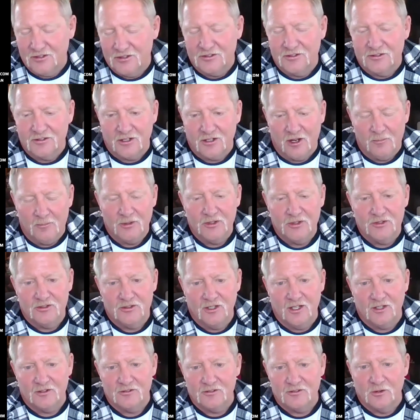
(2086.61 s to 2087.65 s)
common sense is
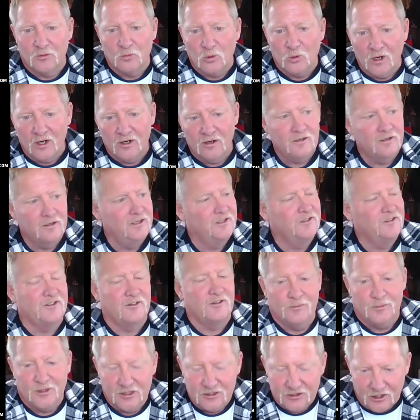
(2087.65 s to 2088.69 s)
common sense. And where is
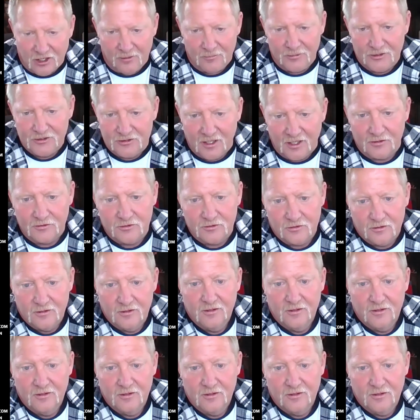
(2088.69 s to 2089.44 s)
everybody's common sense?